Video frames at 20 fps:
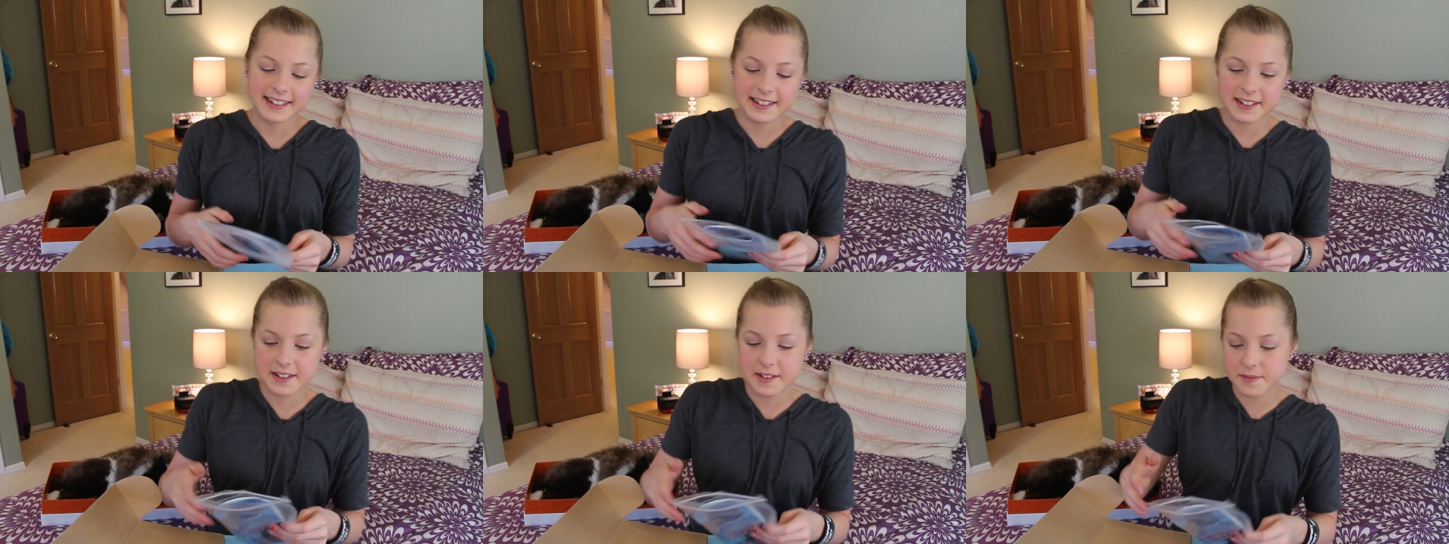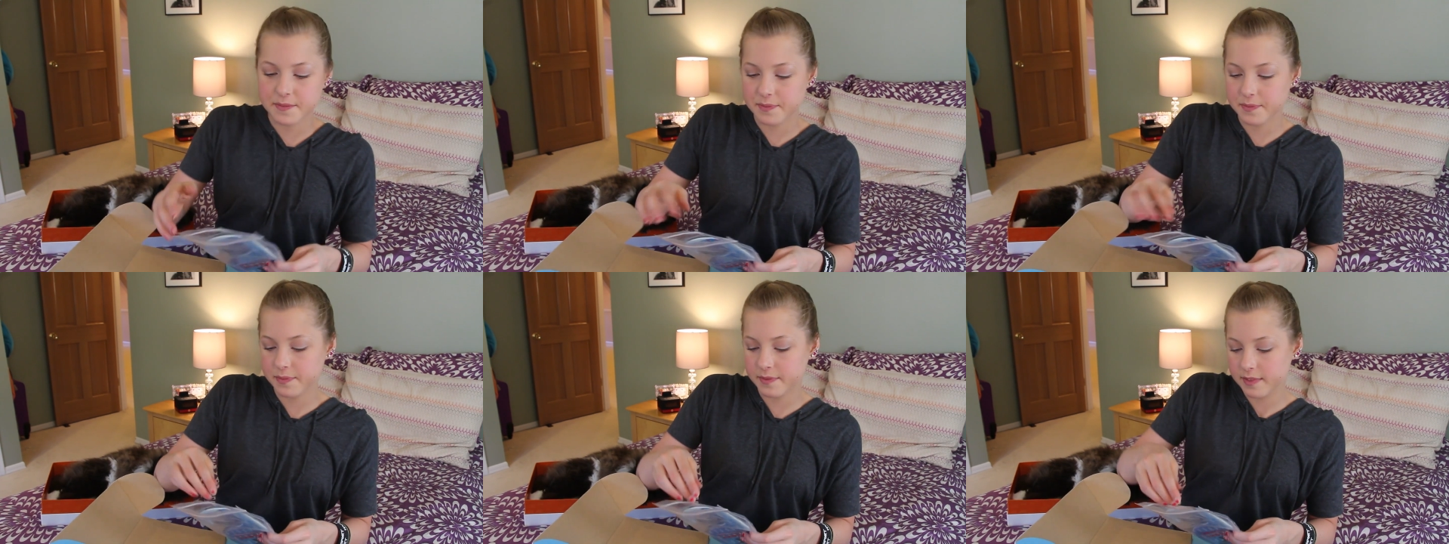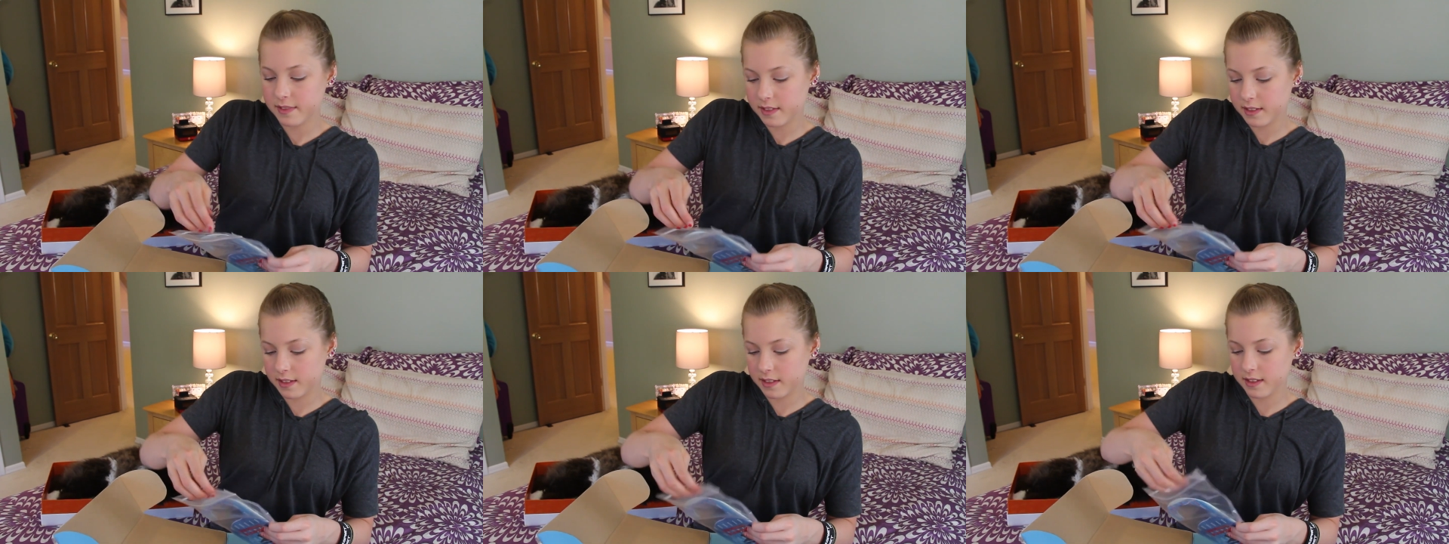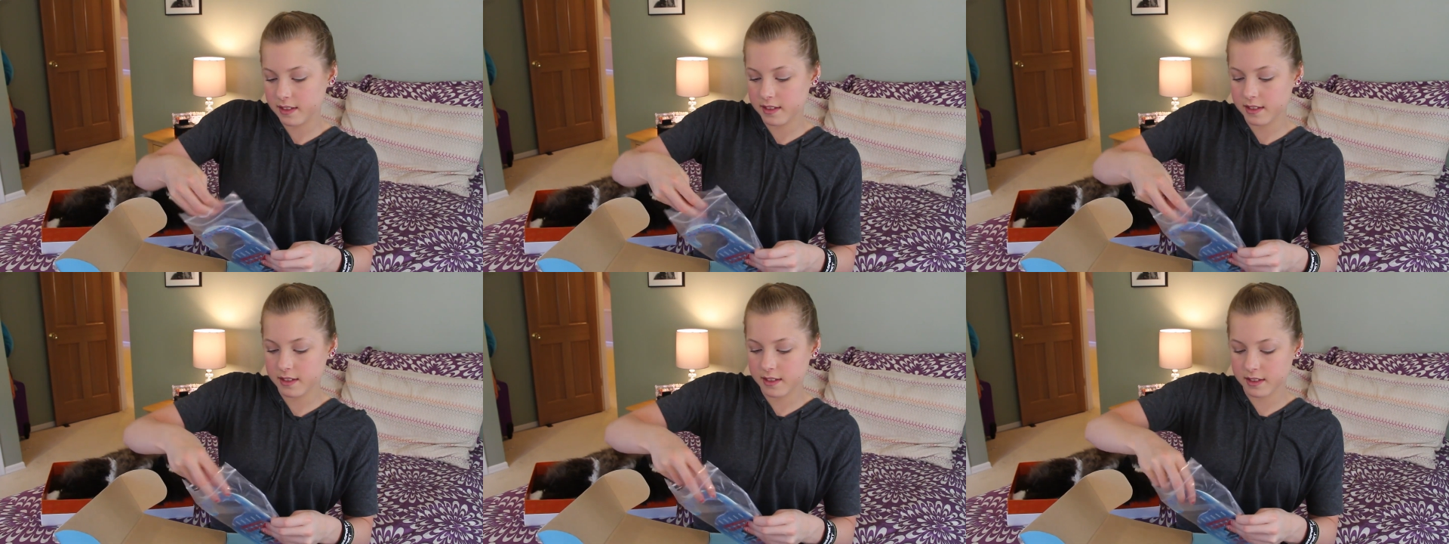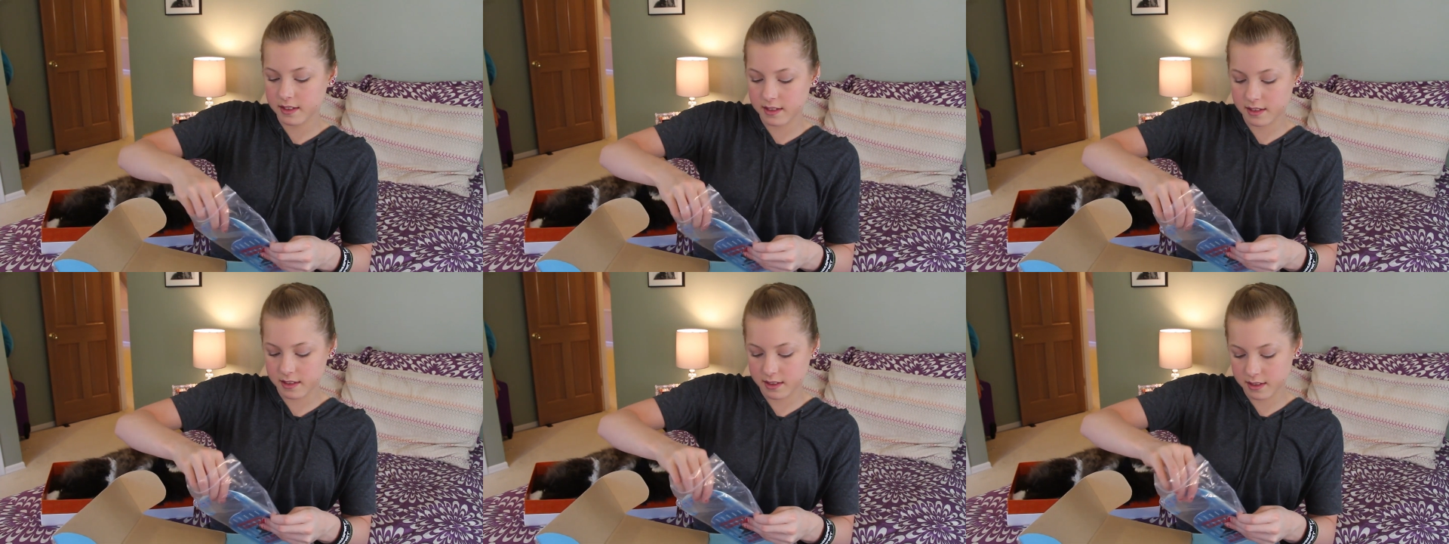
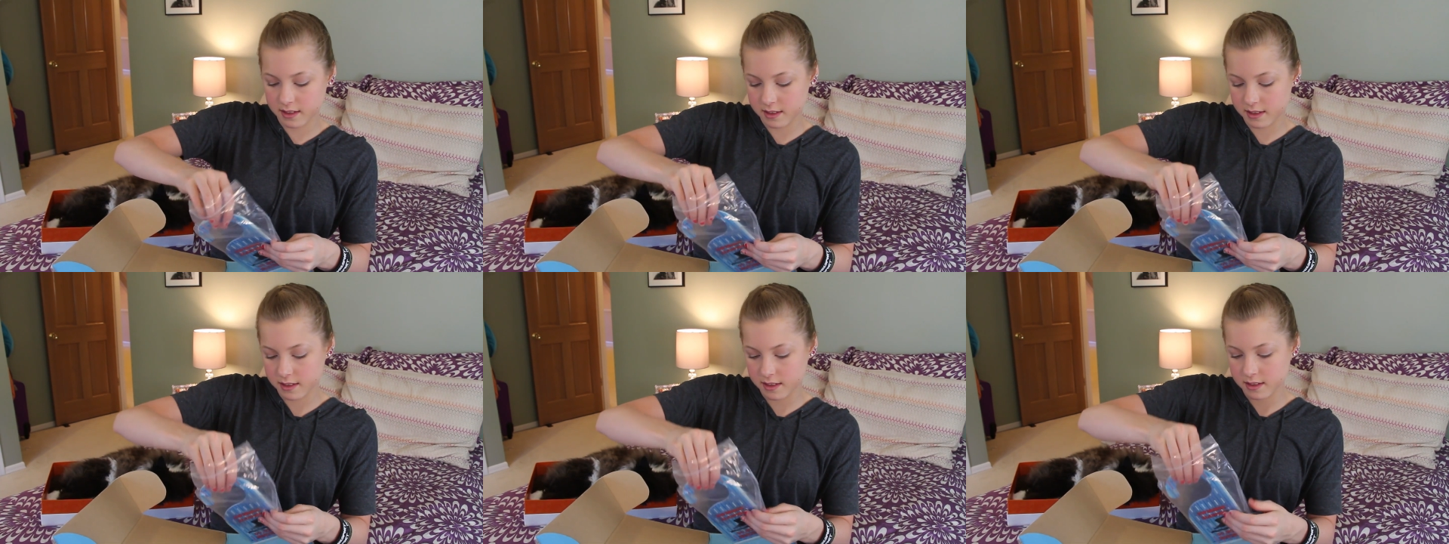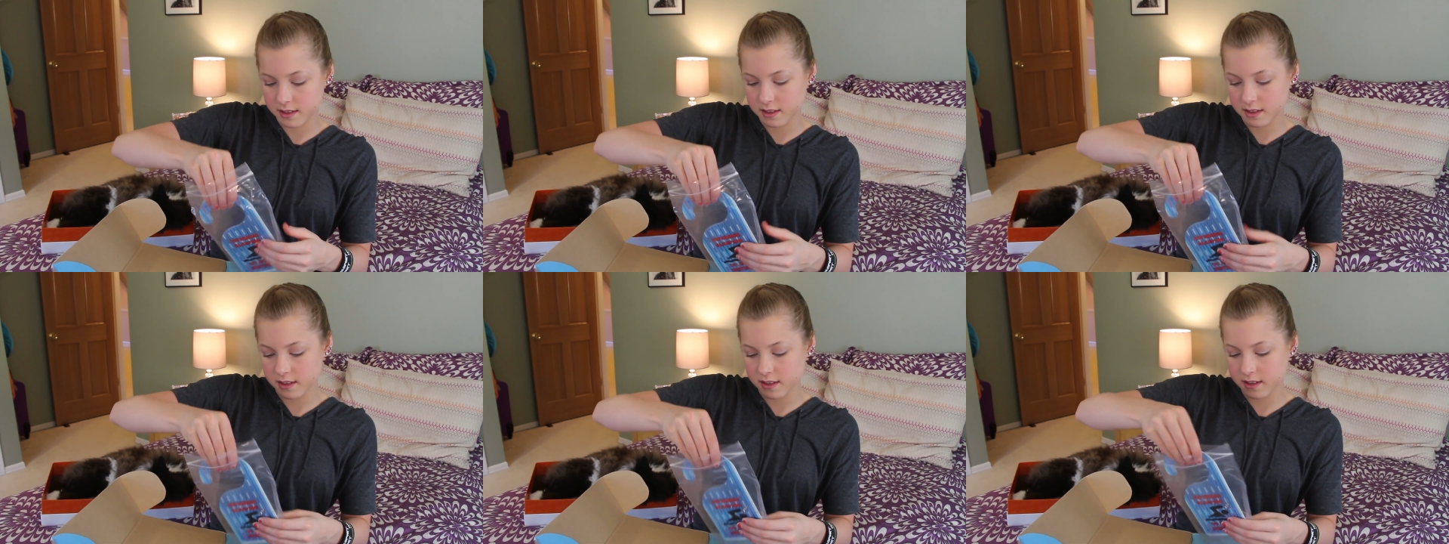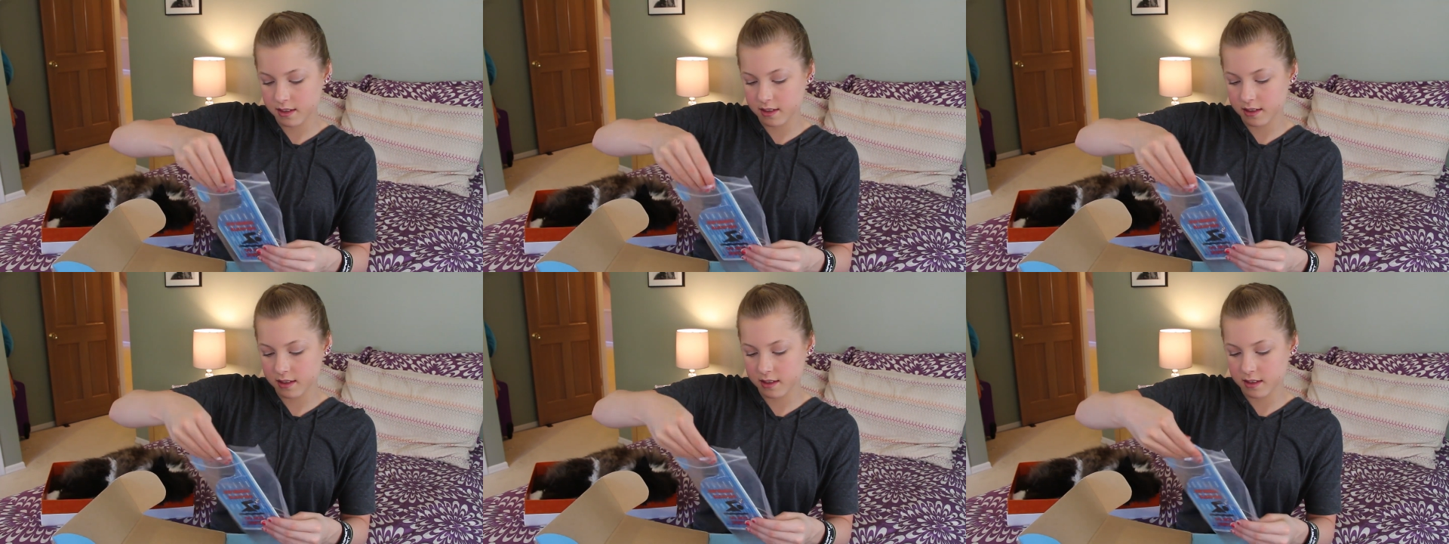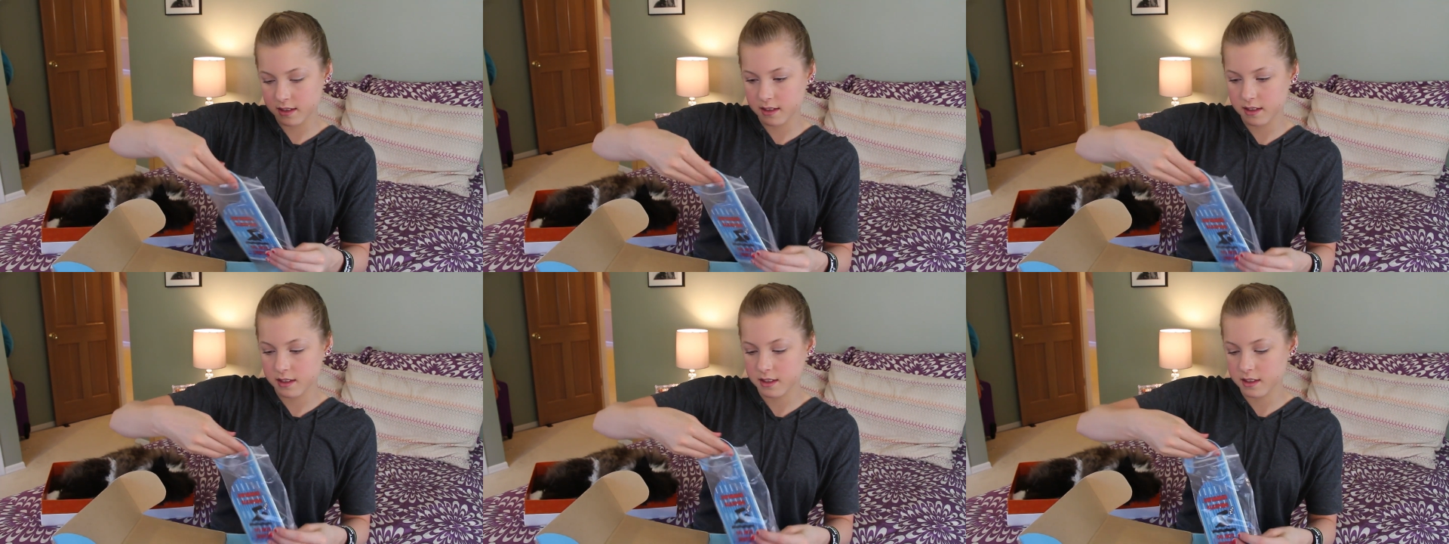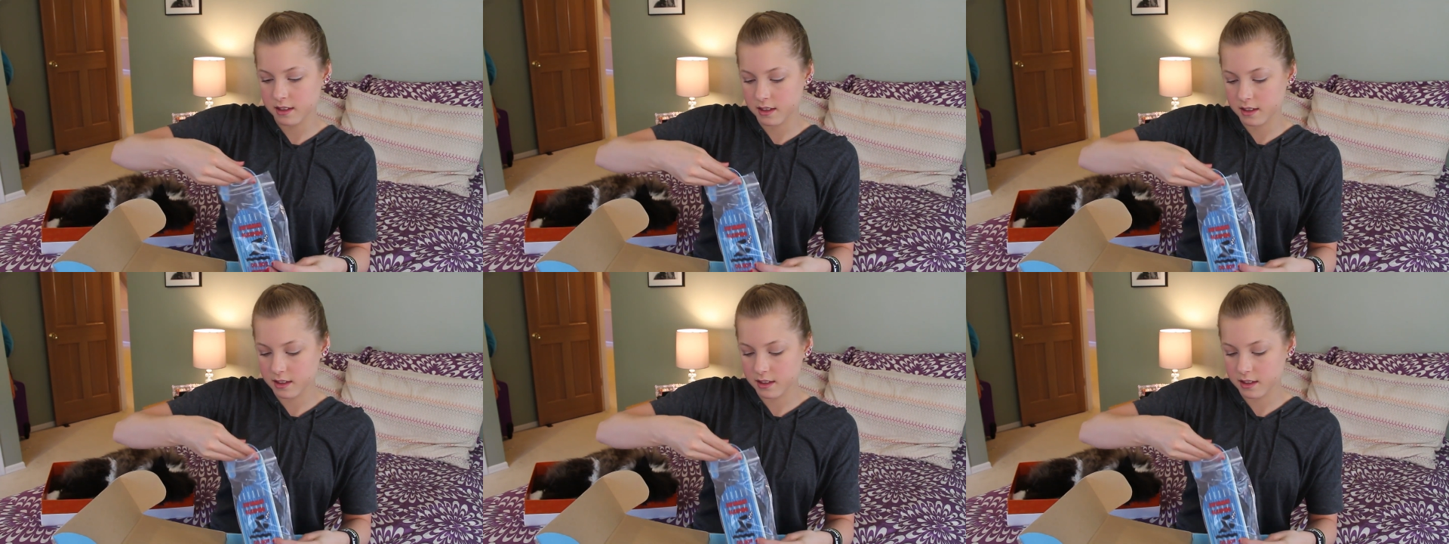(silence)